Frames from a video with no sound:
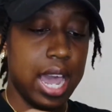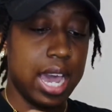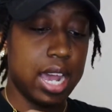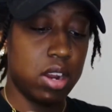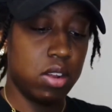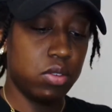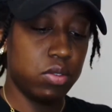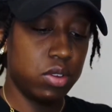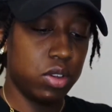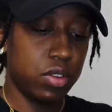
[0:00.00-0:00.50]
I
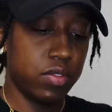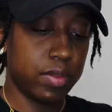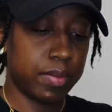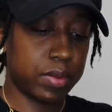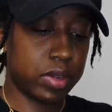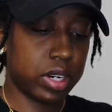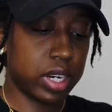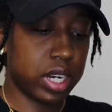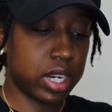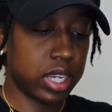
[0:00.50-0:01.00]
don't know if I'm
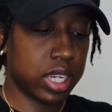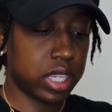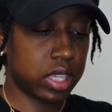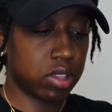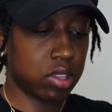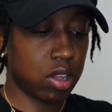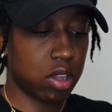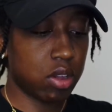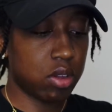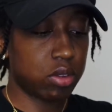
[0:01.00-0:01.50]
going to
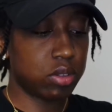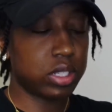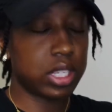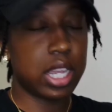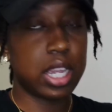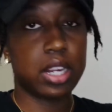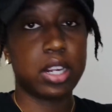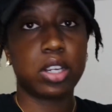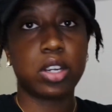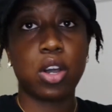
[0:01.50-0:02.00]
need those
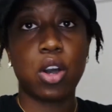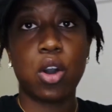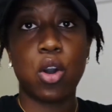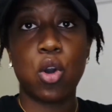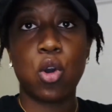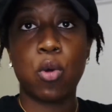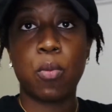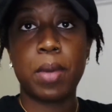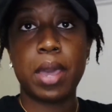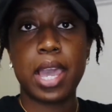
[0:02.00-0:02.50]
and a
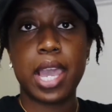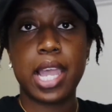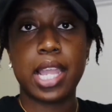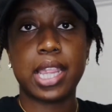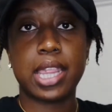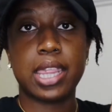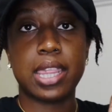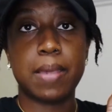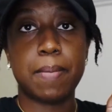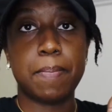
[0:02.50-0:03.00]
comb
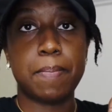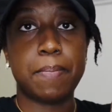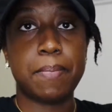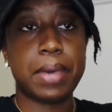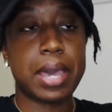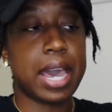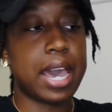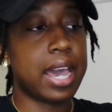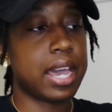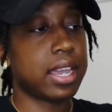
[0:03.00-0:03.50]
in the
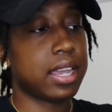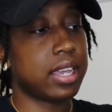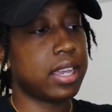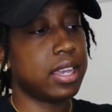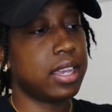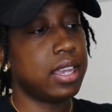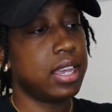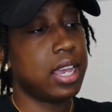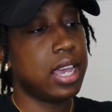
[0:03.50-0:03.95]
back.